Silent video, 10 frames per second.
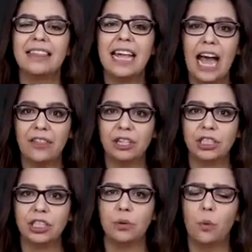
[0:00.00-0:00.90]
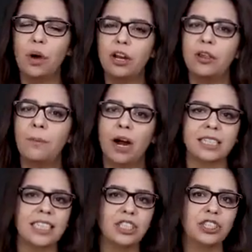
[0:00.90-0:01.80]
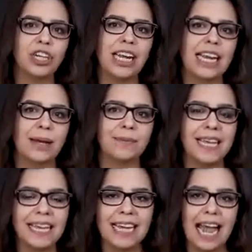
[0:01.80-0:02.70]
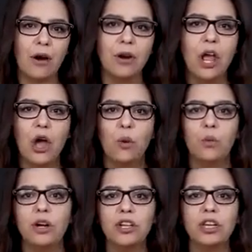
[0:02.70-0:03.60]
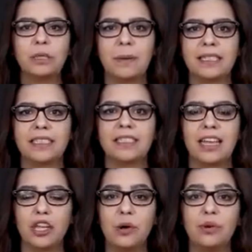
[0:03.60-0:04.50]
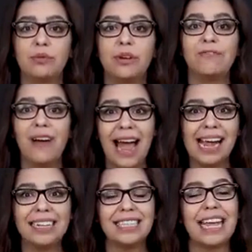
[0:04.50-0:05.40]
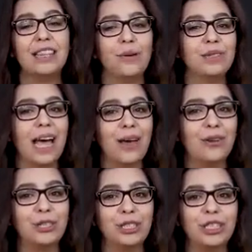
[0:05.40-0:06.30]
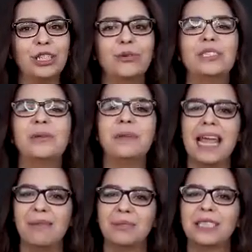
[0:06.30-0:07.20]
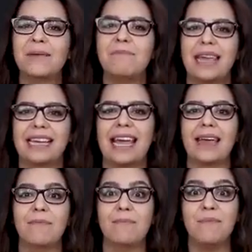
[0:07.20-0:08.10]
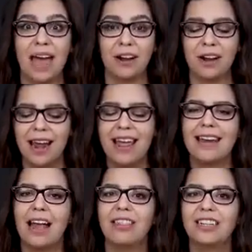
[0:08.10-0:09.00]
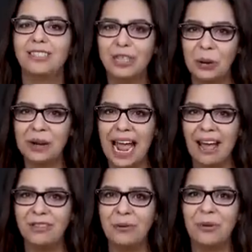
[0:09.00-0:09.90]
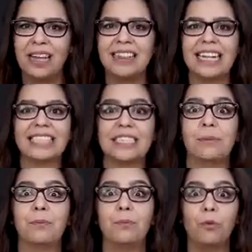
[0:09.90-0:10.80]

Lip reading: the other 2. What are the parts that you're going to end up taking out? What are those pieces that you would revise in those other 2 to be able to make it better? Now, they don't have the one that's the